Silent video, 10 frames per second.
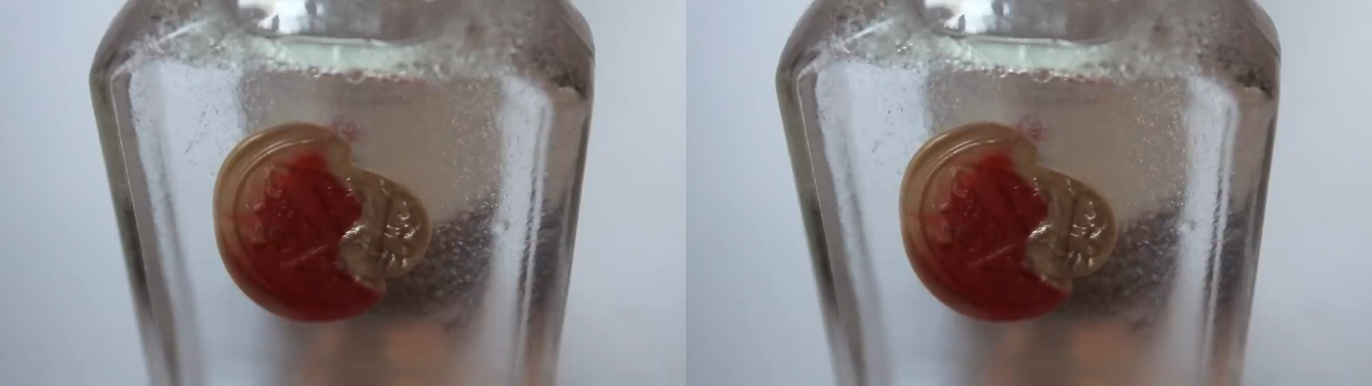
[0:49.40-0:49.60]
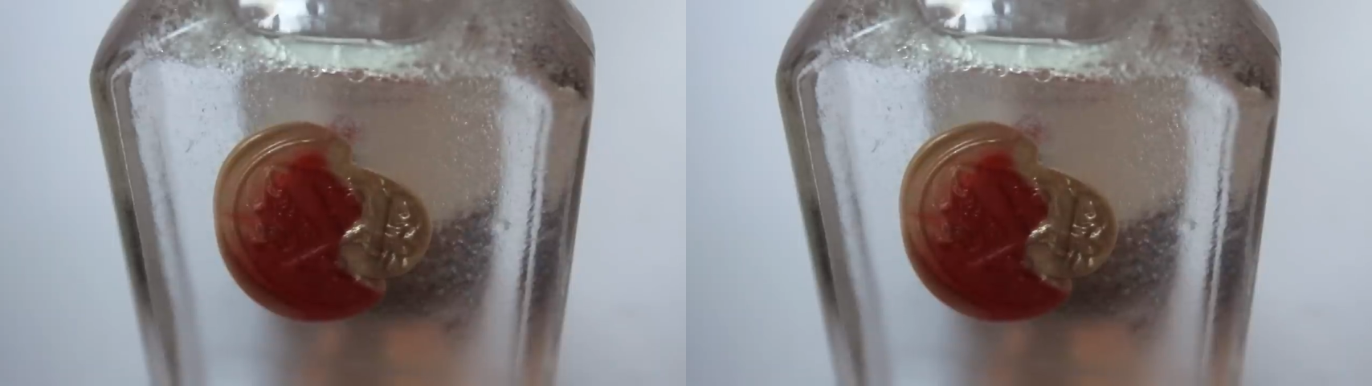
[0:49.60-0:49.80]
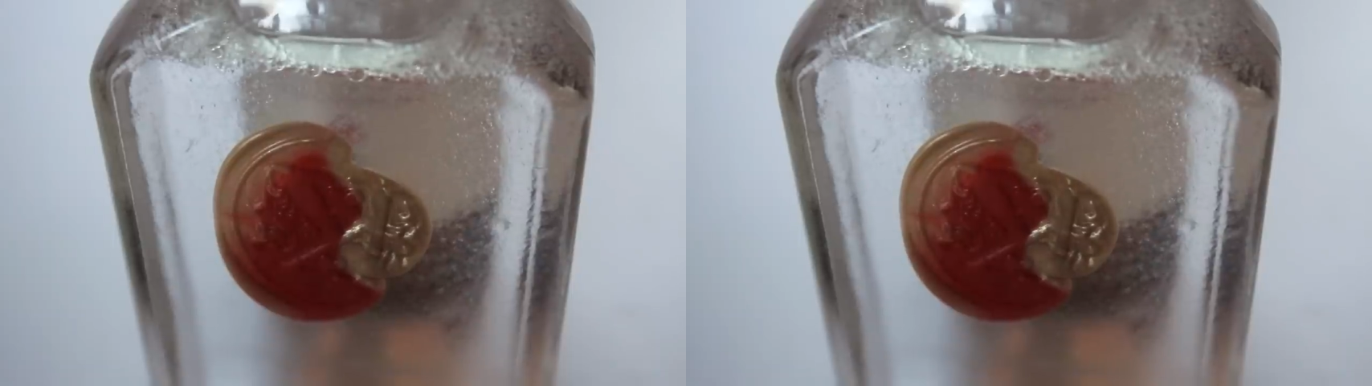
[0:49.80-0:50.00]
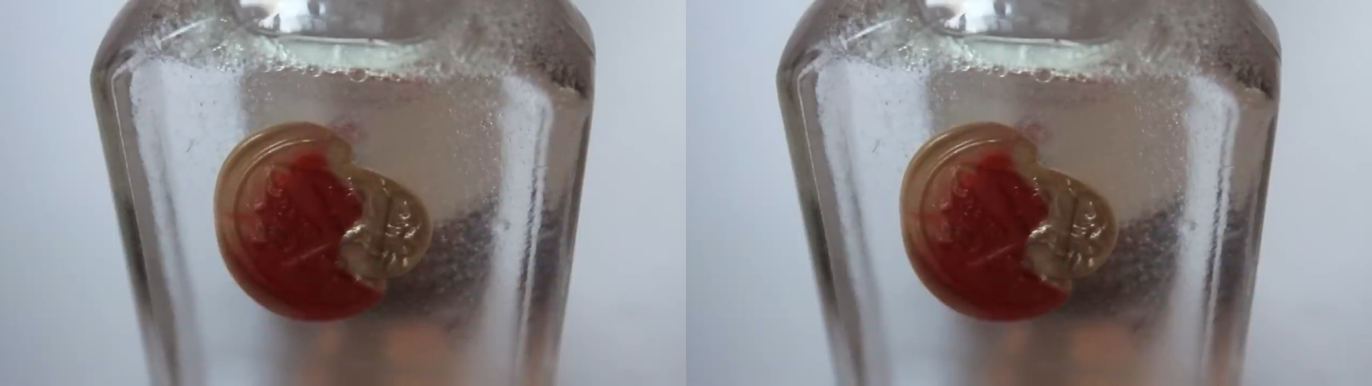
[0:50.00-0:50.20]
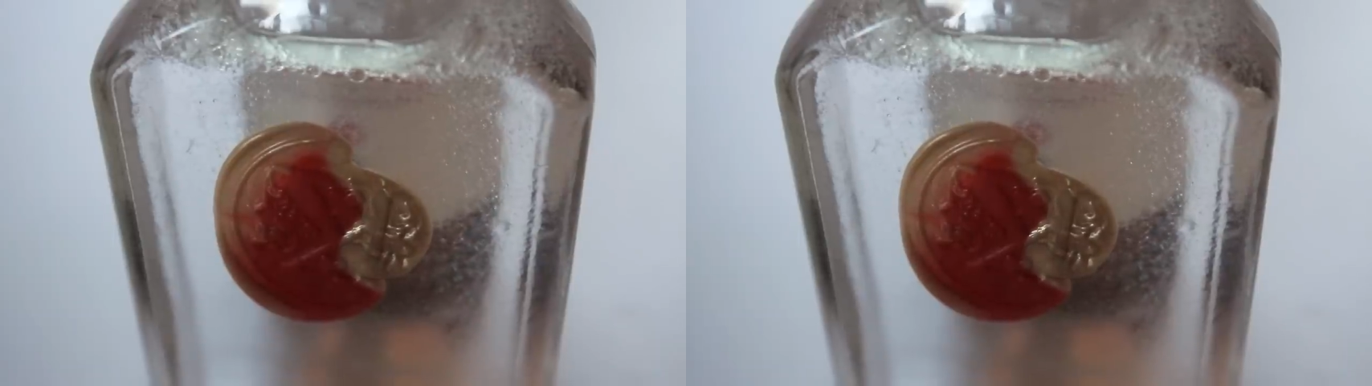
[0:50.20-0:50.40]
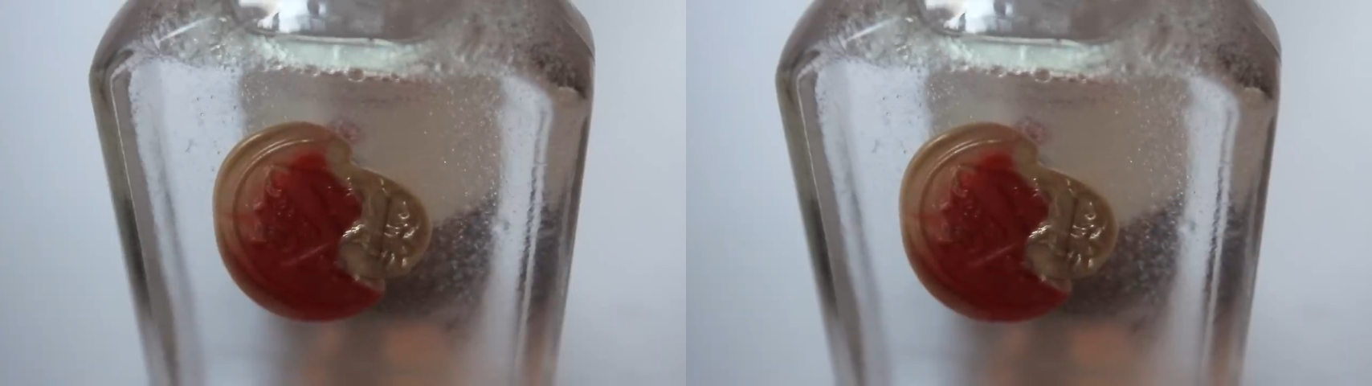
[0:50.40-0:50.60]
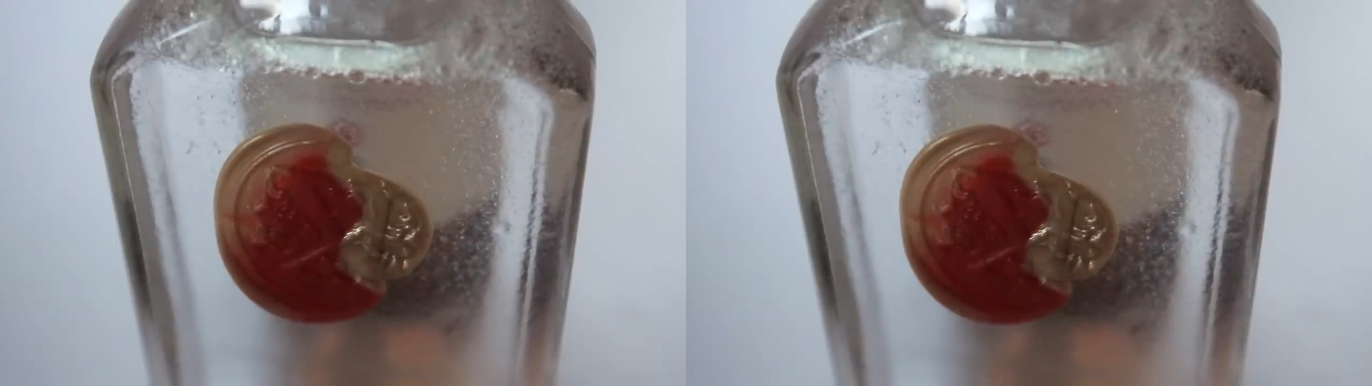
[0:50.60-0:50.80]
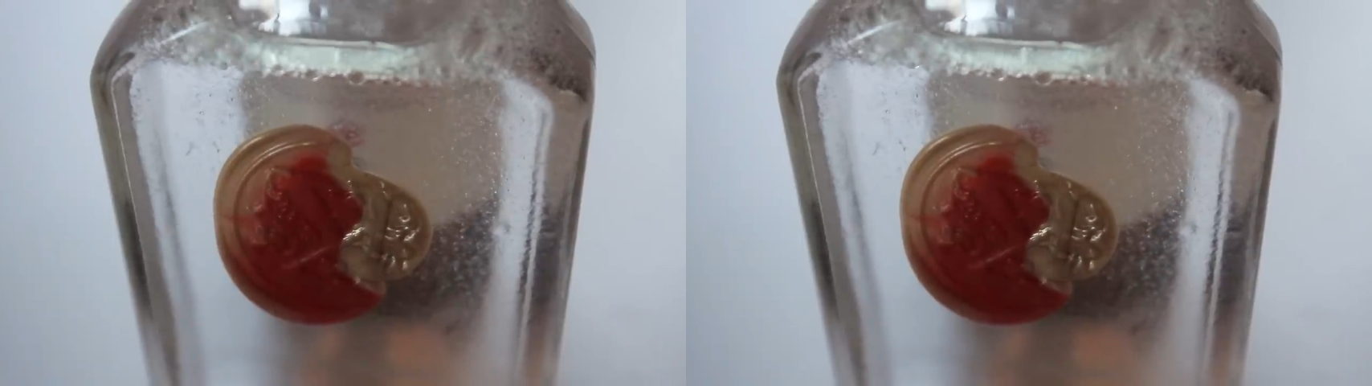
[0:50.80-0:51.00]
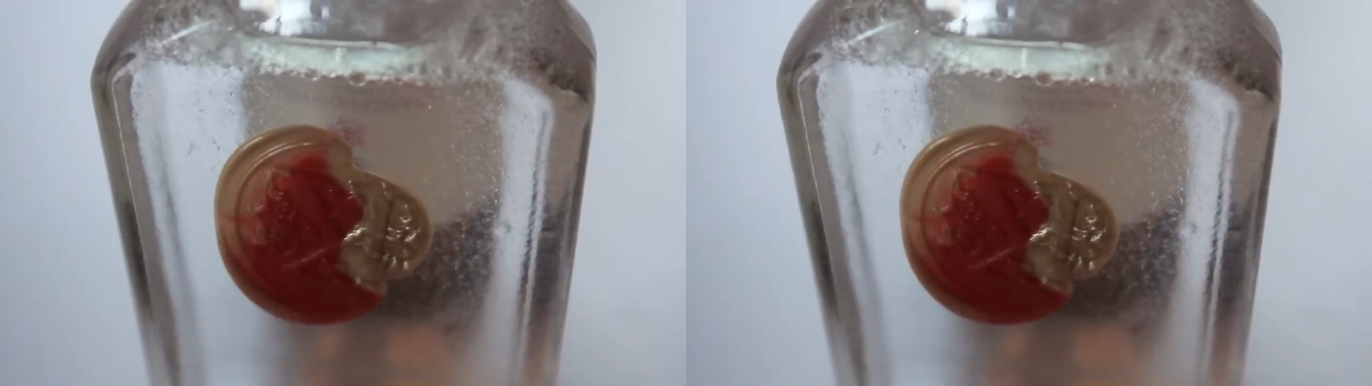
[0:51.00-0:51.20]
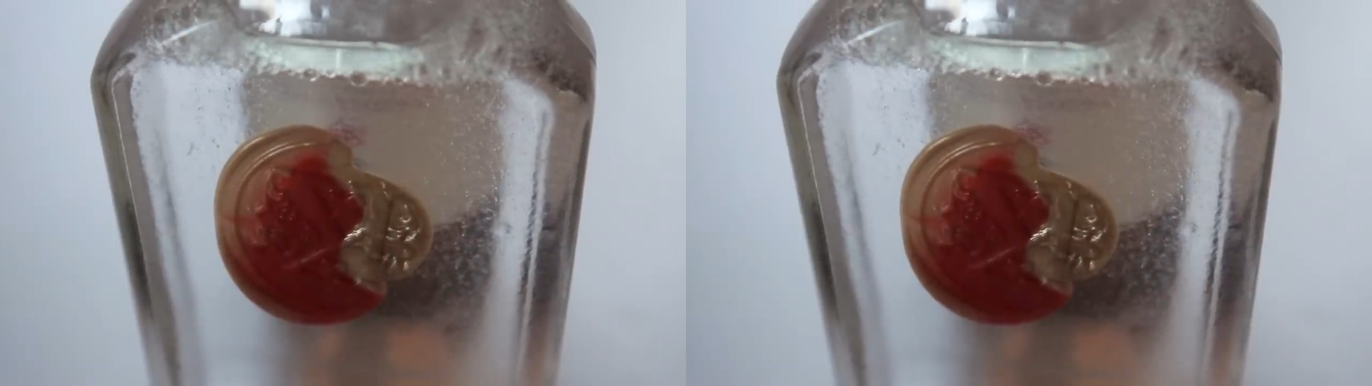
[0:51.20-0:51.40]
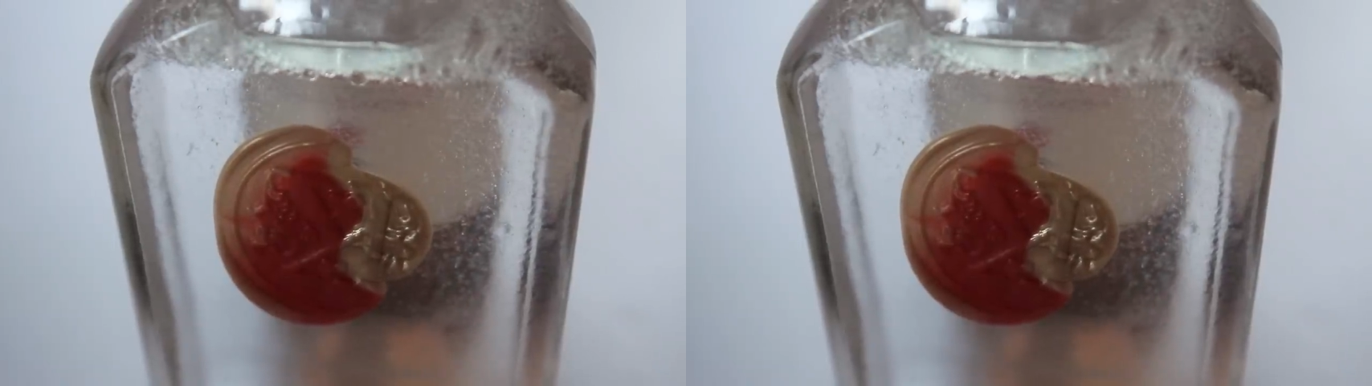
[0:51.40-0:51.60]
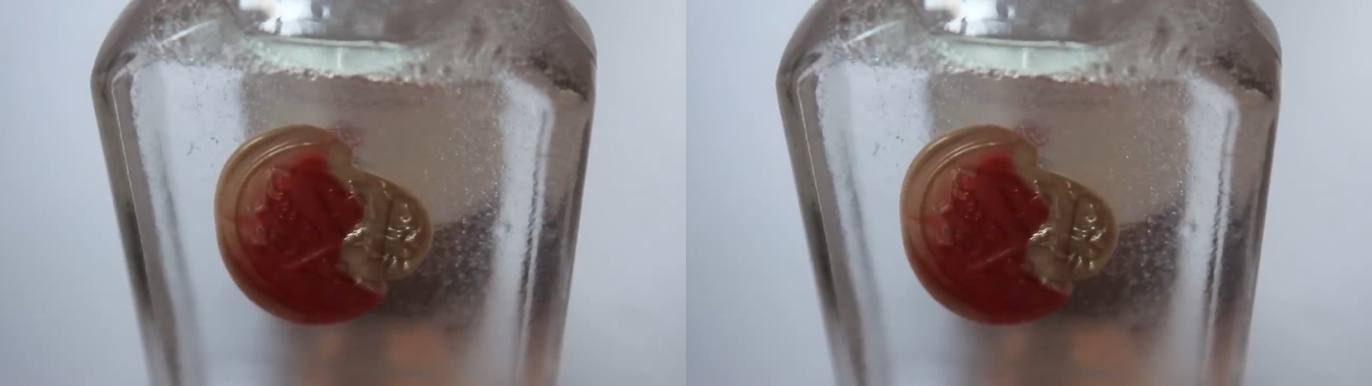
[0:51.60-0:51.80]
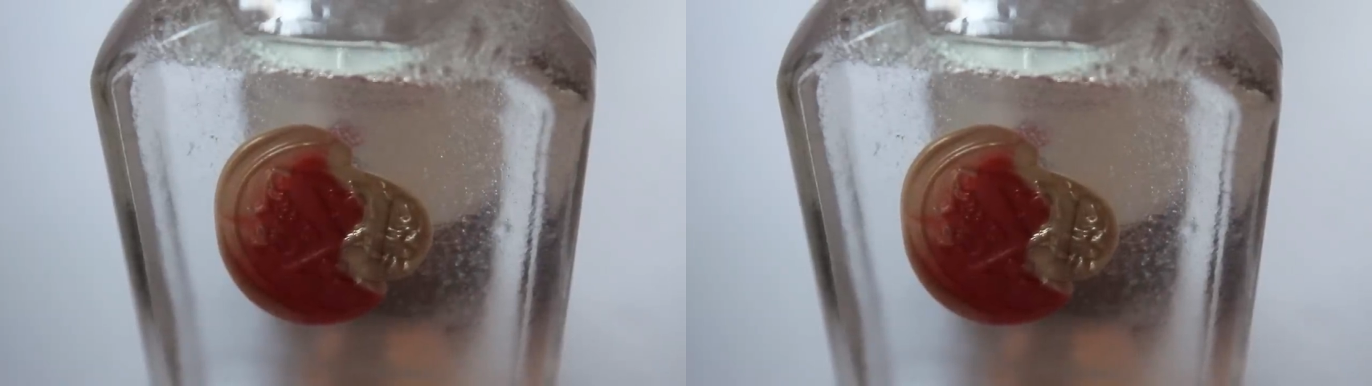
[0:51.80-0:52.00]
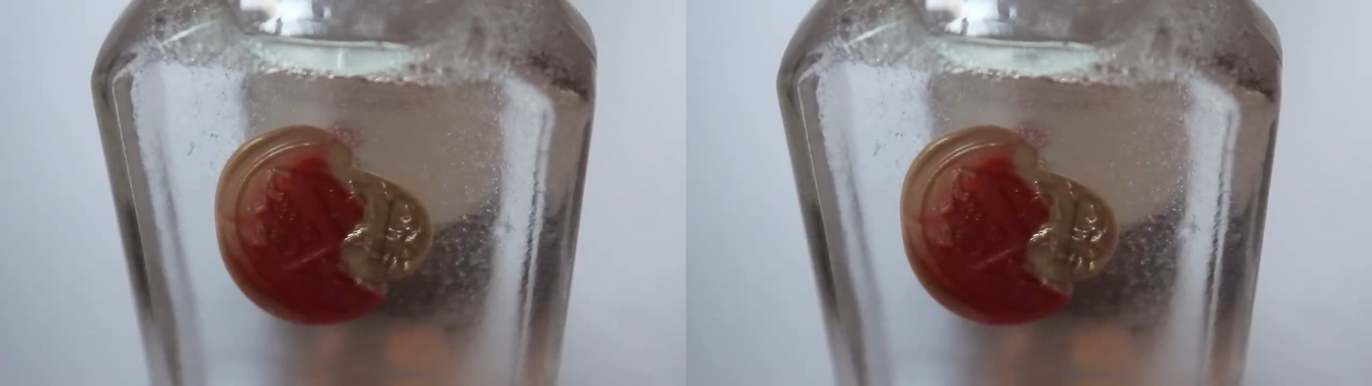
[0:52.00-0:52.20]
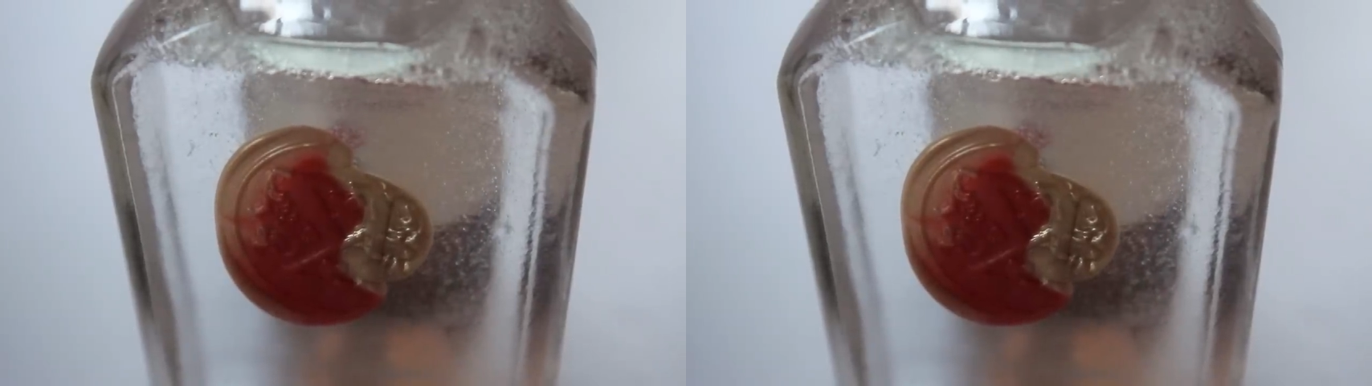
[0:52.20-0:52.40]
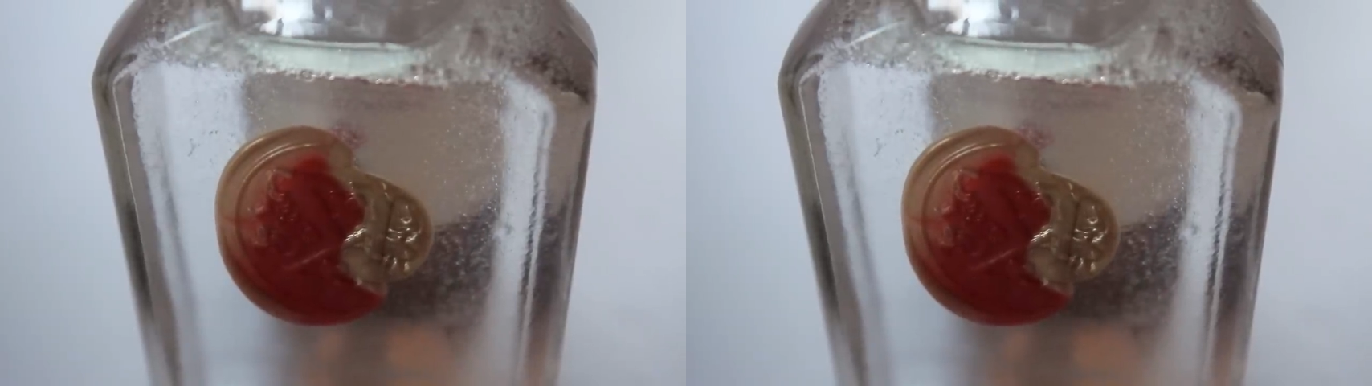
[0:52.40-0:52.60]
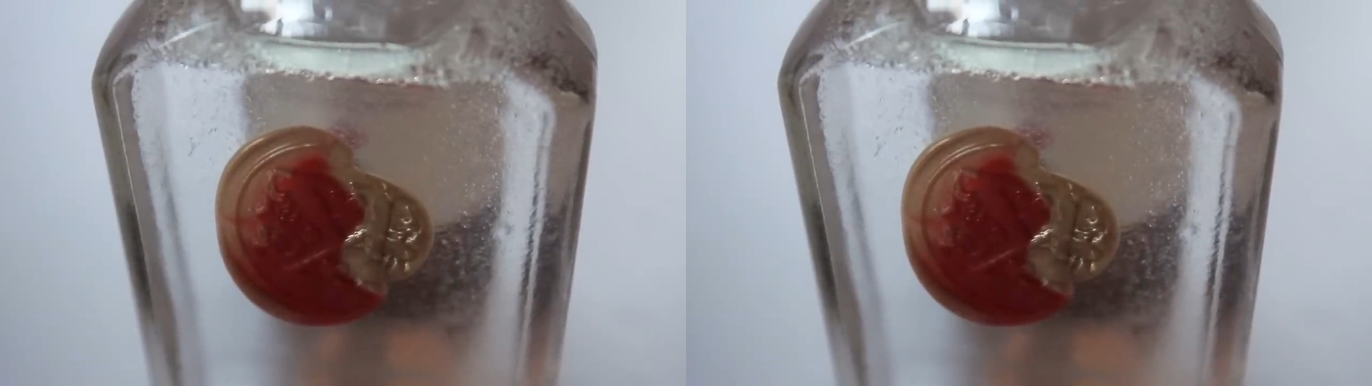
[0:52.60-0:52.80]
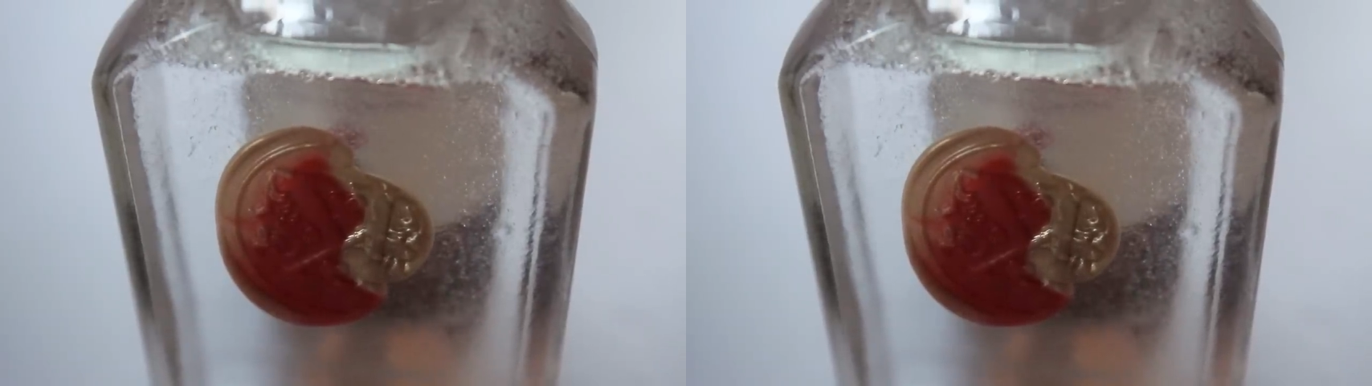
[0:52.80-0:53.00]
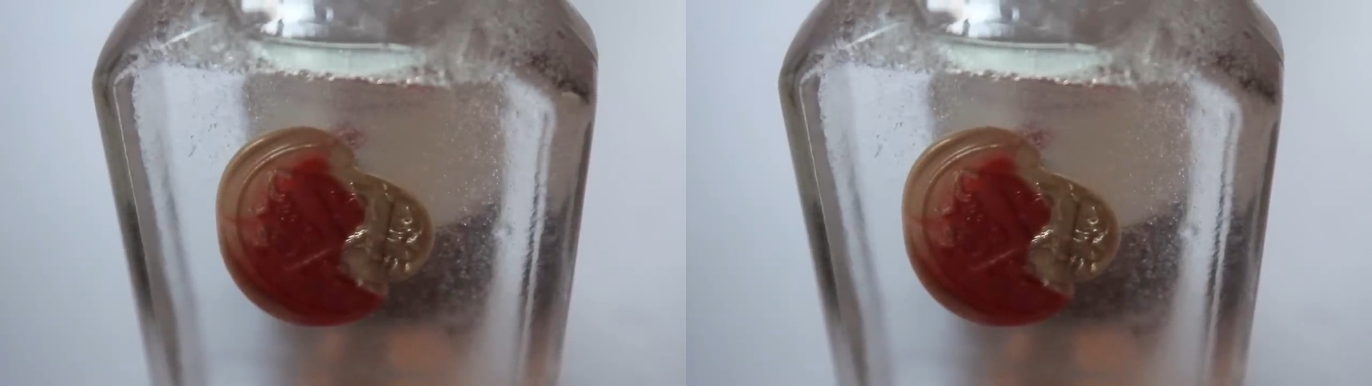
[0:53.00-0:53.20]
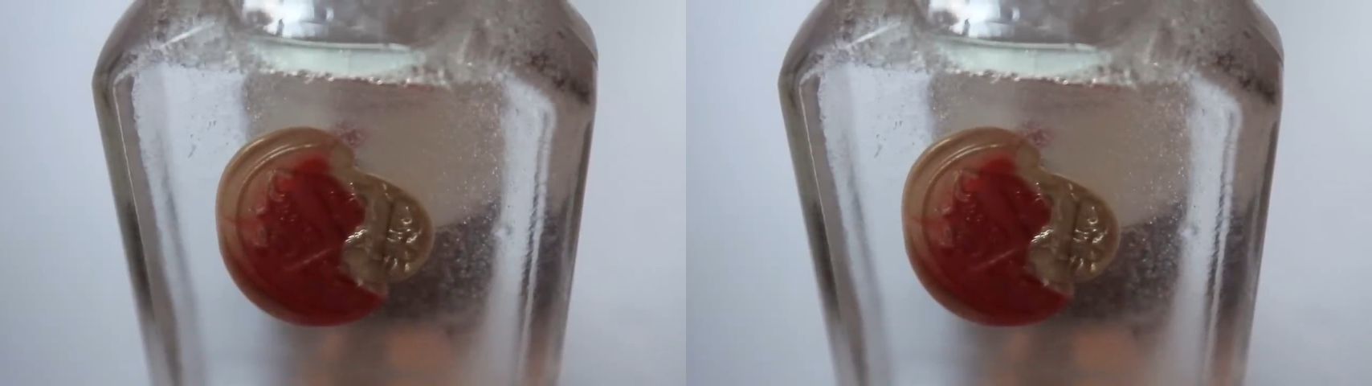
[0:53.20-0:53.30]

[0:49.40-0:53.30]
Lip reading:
(no speaker visible)